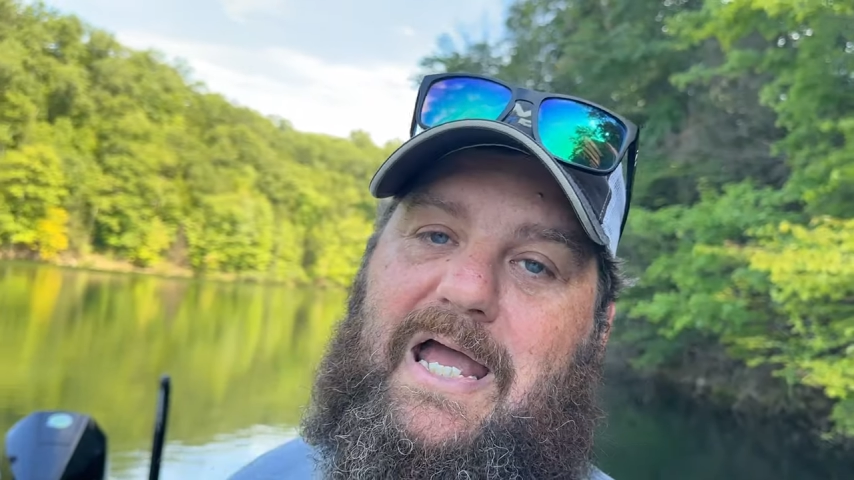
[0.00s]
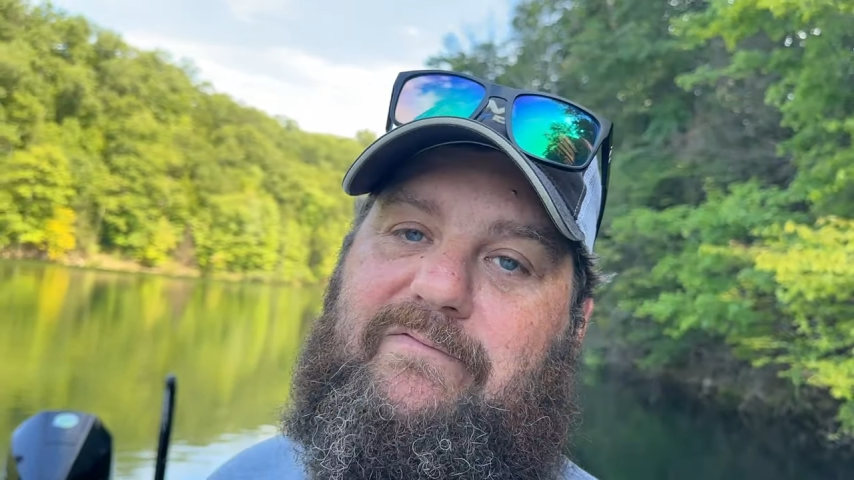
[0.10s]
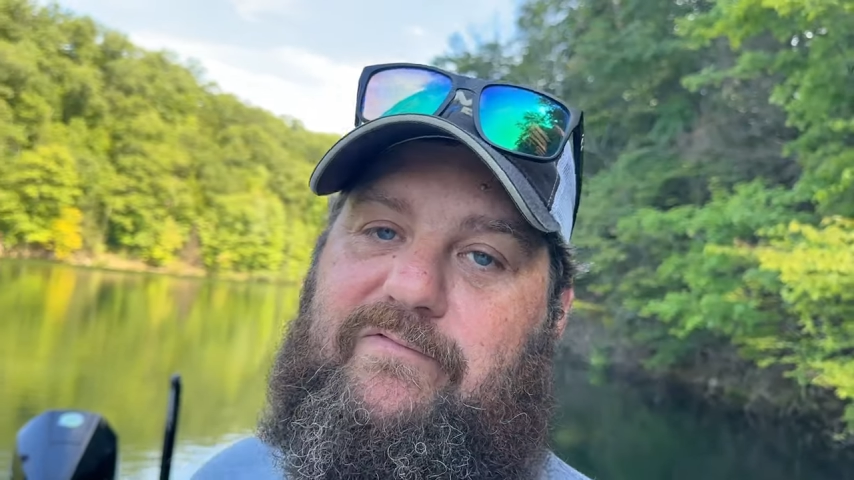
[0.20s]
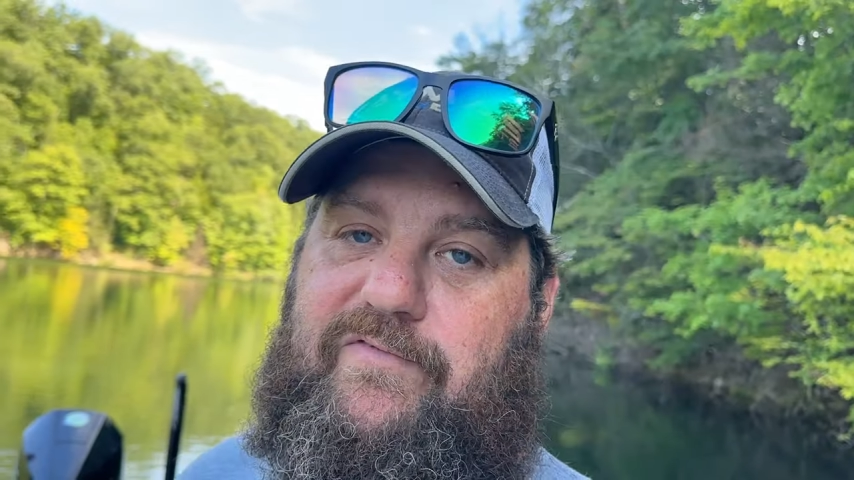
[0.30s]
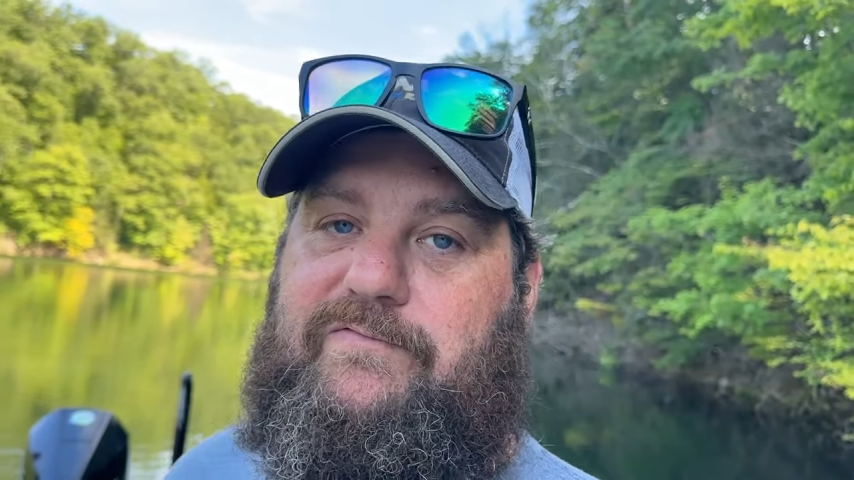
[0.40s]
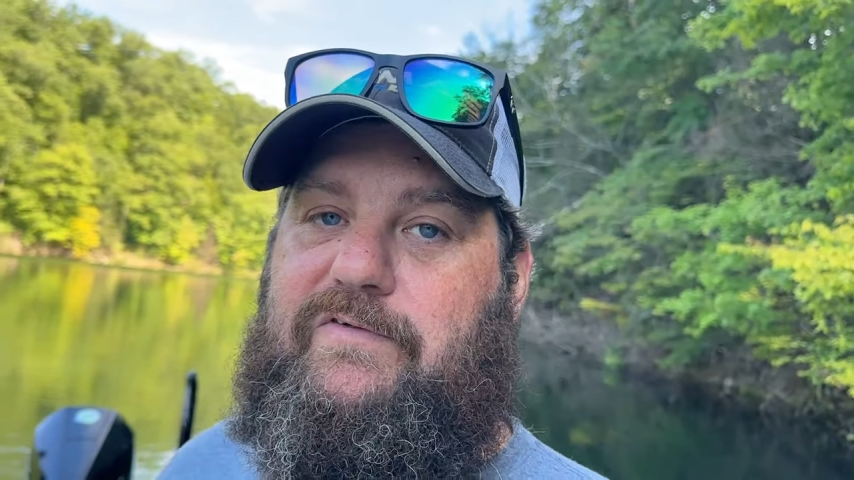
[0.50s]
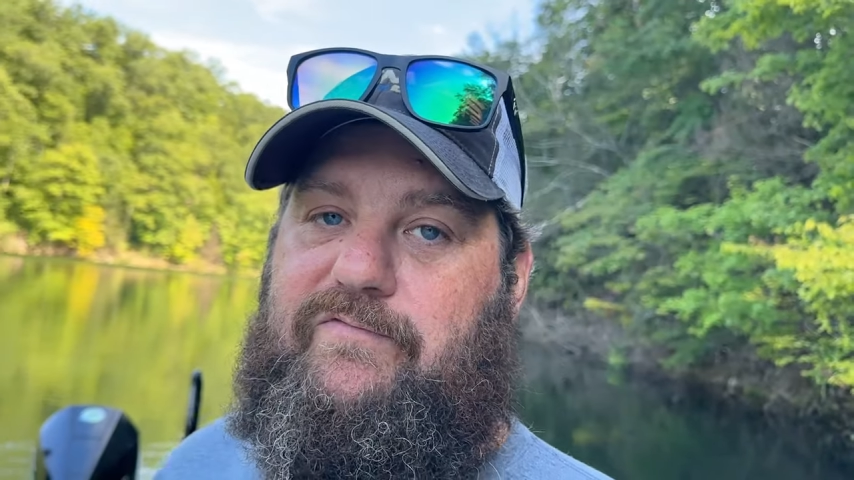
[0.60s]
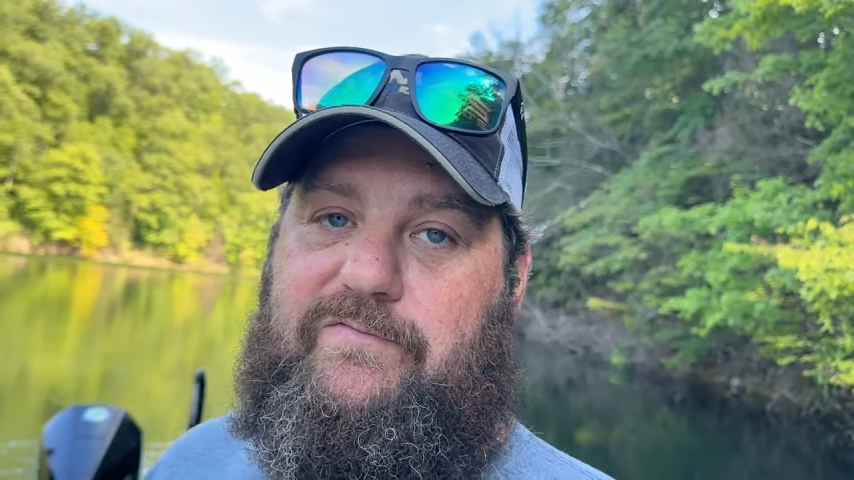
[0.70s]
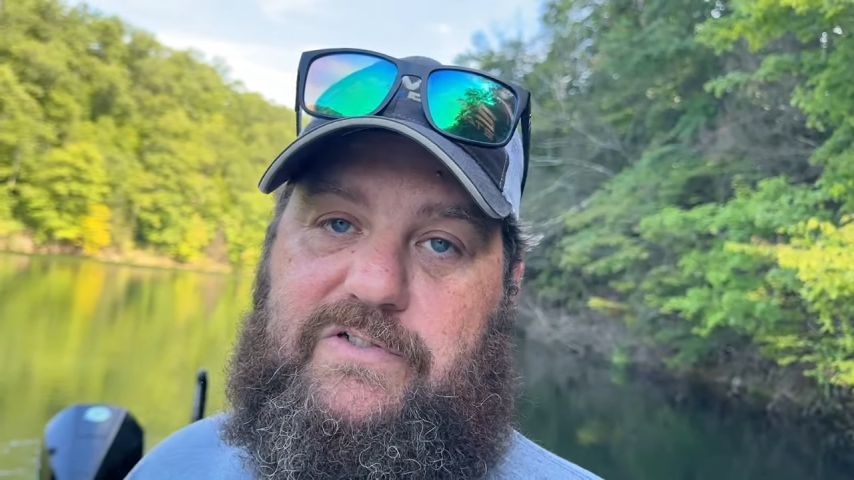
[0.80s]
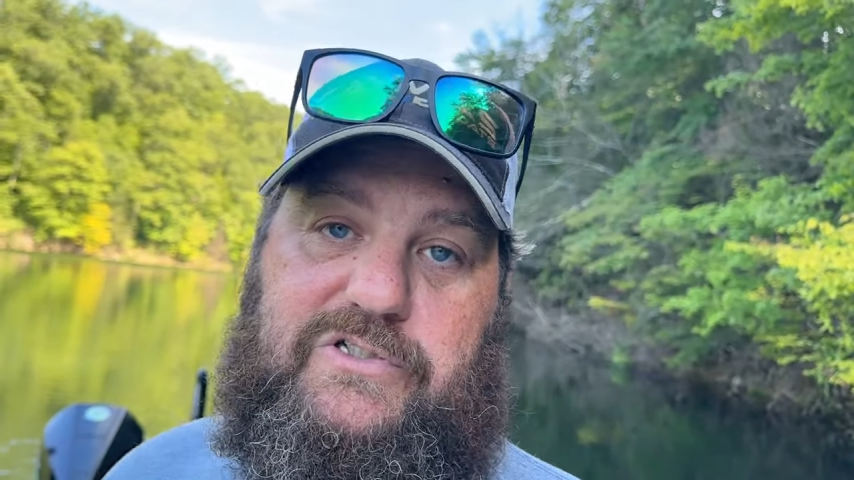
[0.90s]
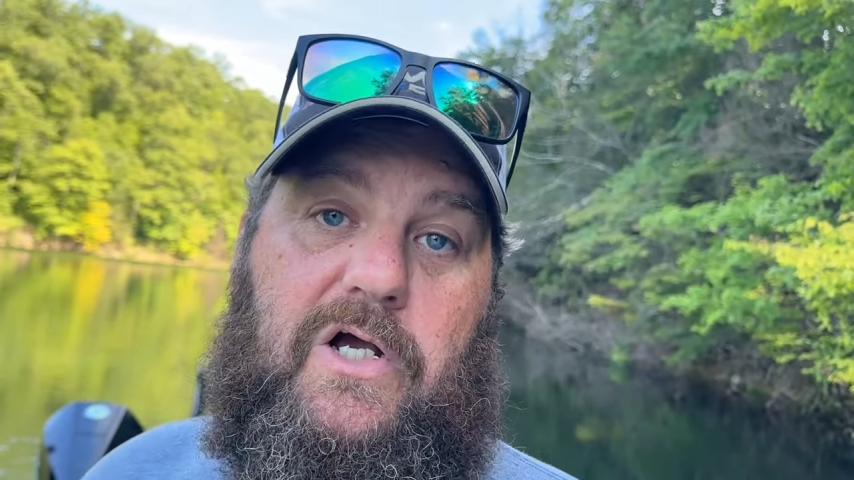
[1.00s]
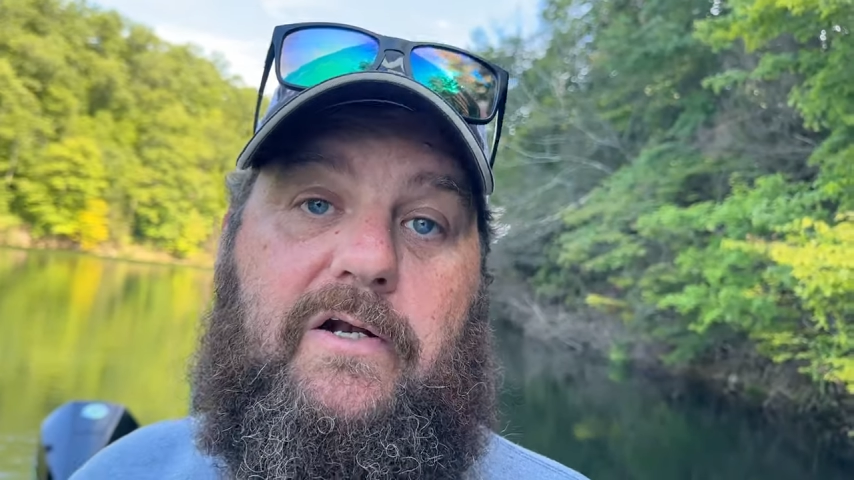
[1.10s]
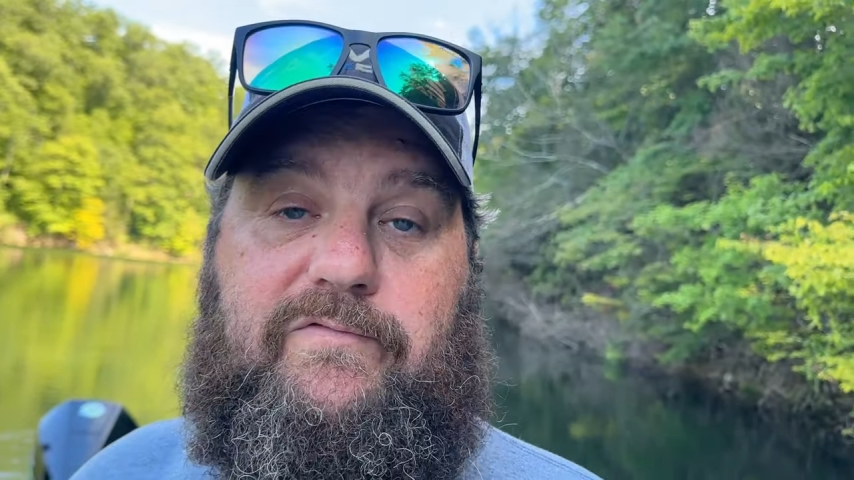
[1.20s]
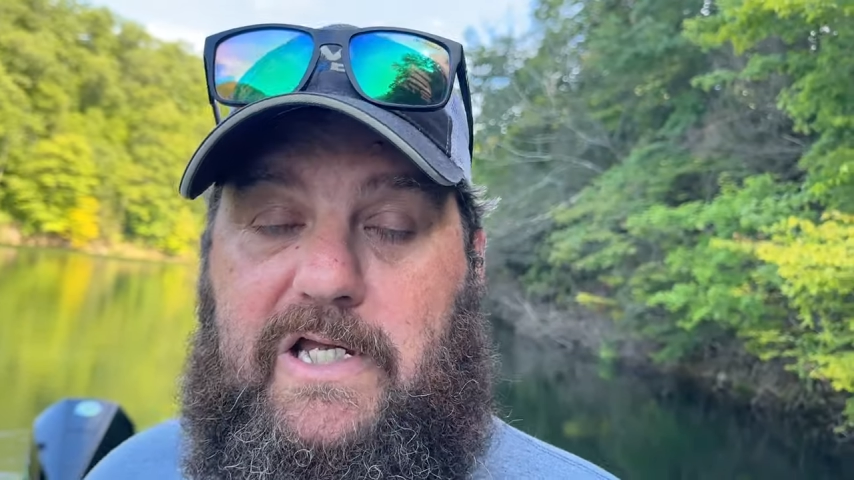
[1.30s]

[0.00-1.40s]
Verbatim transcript: have a 50-50 shot of